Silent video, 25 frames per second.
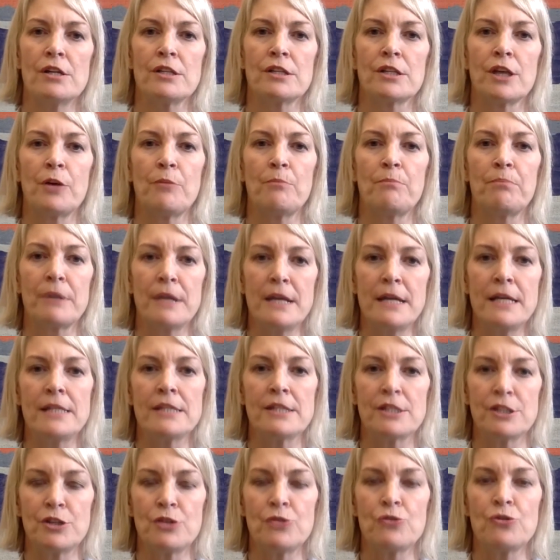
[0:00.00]
So
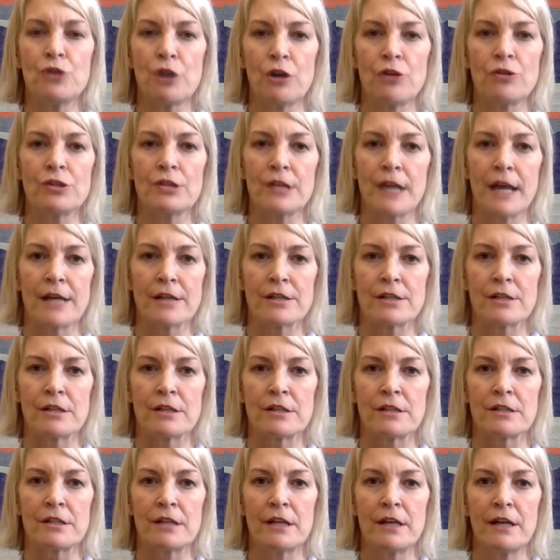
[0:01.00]
please do contact
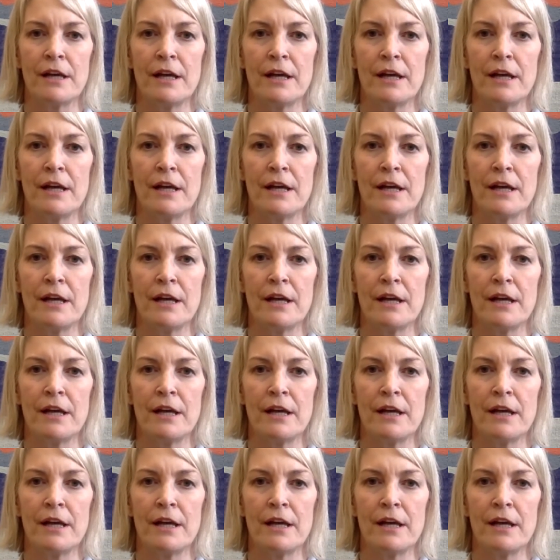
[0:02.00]
us.